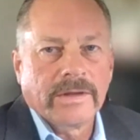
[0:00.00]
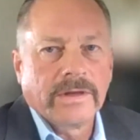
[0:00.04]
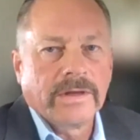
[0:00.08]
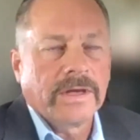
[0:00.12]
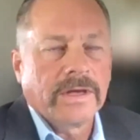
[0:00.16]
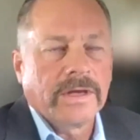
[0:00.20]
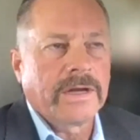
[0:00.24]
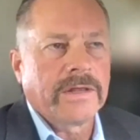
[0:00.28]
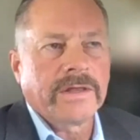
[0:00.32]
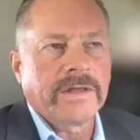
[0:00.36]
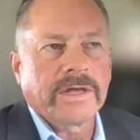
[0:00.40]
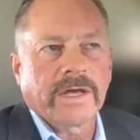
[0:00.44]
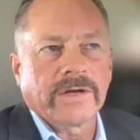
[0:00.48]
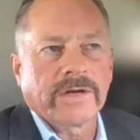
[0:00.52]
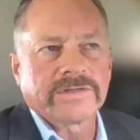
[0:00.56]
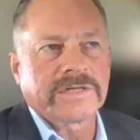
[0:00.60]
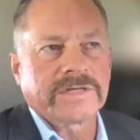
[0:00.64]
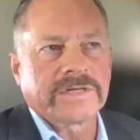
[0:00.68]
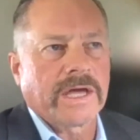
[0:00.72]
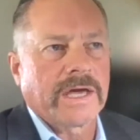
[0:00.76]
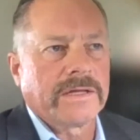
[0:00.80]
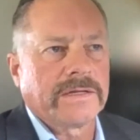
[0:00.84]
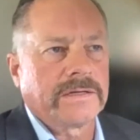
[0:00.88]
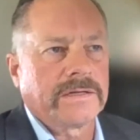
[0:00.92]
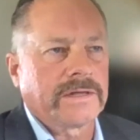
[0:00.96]
Anything else
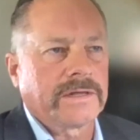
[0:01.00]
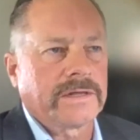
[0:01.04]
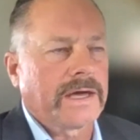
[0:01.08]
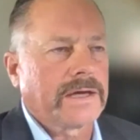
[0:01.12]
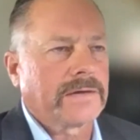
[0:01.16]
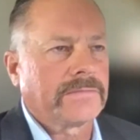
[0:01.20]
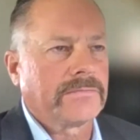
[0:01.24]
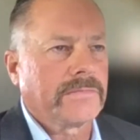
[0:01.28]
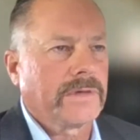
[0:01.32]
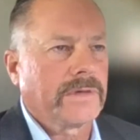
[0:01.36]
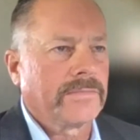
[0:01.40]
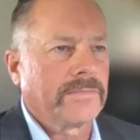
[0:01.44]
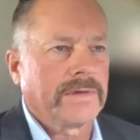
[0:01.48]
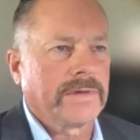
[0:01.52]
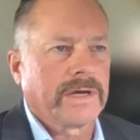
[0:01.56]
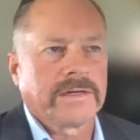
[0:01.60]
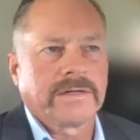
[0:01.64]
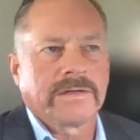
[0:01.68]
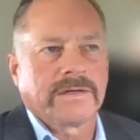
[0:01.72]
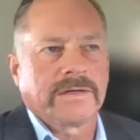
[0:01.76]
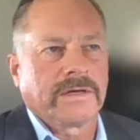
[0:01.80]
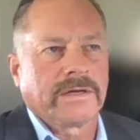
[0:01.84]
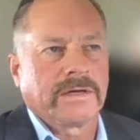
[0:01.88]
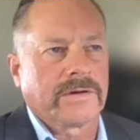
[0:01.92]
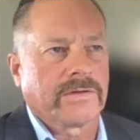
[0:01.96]
to add to that,
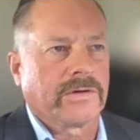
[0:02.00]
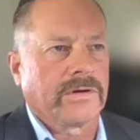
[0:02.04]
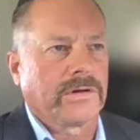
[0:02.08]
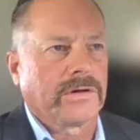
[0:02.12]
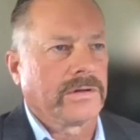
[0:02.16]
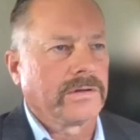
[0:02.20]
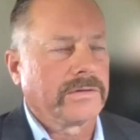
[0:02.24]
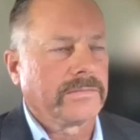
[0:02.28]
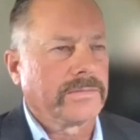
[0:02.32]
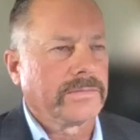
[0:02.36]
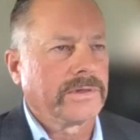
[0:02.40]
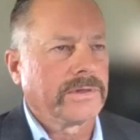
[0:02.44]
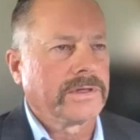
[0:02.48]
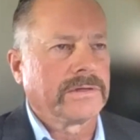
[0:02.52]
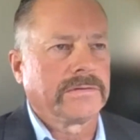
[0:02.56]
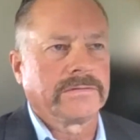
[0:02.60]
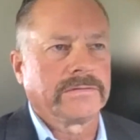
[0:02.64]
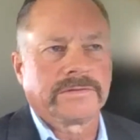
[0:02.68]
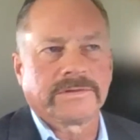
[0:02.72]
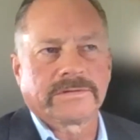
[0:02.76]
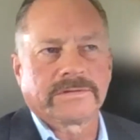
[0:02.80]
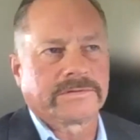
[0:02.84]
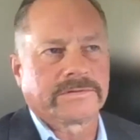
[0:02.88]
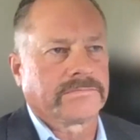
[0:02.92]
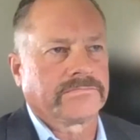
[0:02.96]
Amanda, at all? I mean,
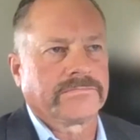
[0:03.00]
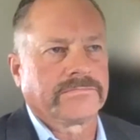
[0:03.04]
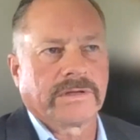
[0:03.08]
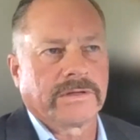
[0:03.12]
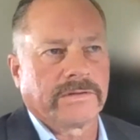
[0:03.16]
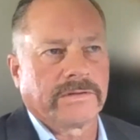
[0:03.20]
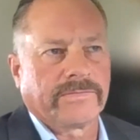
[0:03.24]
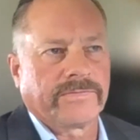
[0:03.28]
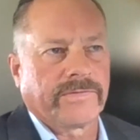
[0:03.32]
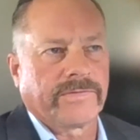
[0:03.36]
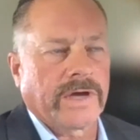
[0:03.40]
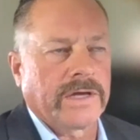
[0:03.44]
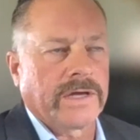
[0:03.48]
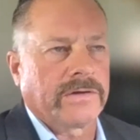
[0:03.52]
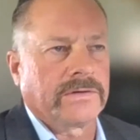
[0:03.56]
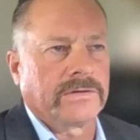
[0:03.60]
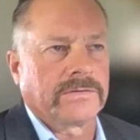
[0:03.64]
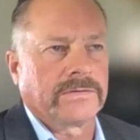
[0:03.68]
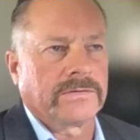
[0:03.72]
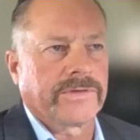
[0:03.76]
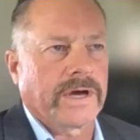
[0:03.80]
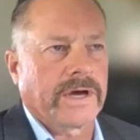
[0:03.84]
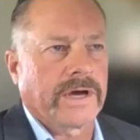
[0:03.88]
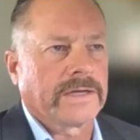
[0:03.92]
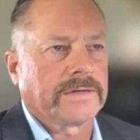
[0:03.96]
just a
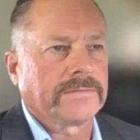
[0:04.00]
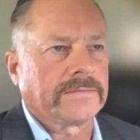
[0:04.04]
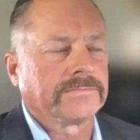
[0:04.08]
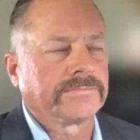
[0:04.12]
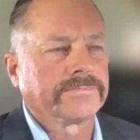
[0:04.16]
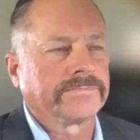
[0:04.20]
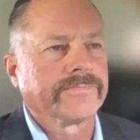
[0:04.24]
final thought.